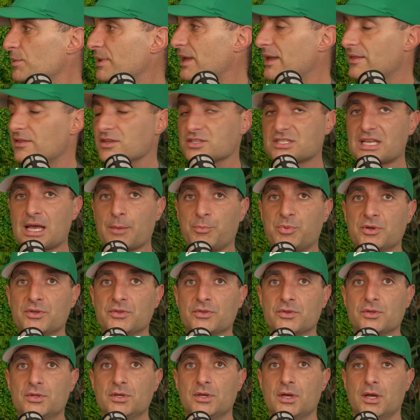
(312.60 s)
update that's
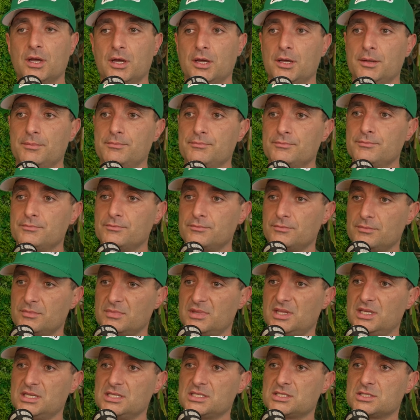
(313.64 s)
happened. Um,
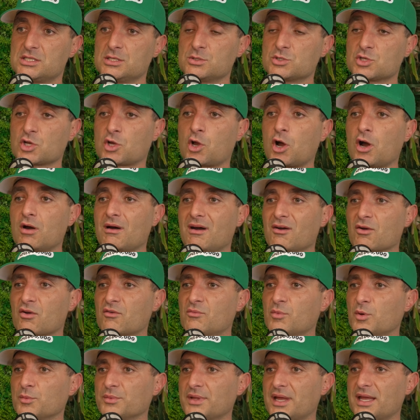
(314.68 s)
there's, there's a core
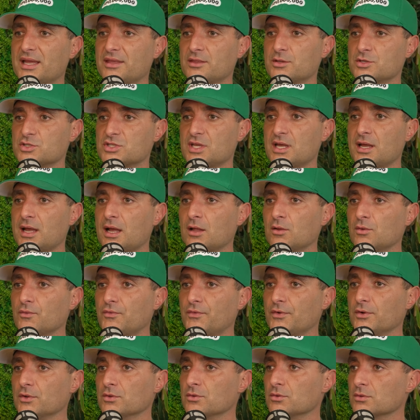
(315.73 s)
algorithm update and there's their
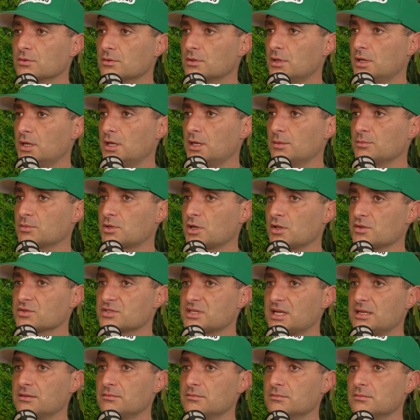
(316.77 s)
helpful um,
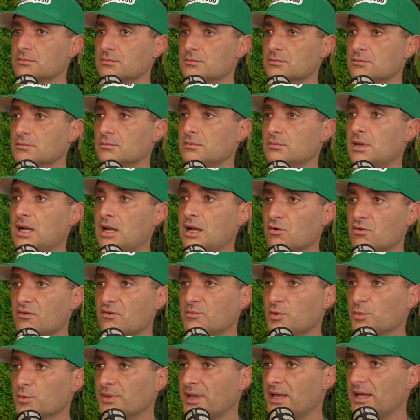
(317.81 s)
content
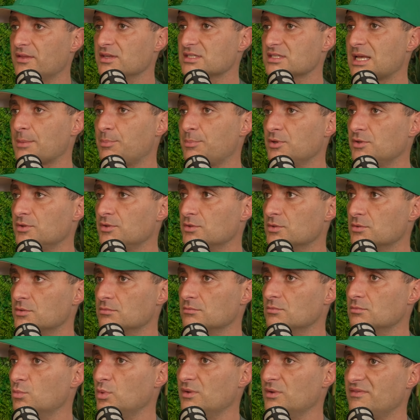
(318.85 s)
algorithm update that's happened
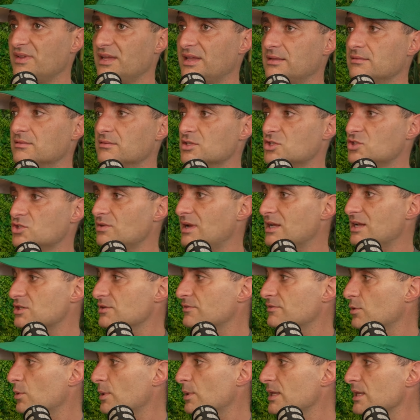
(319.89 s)
within the stretch
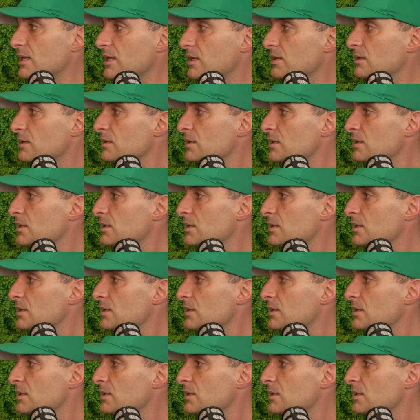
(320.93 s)
of a week.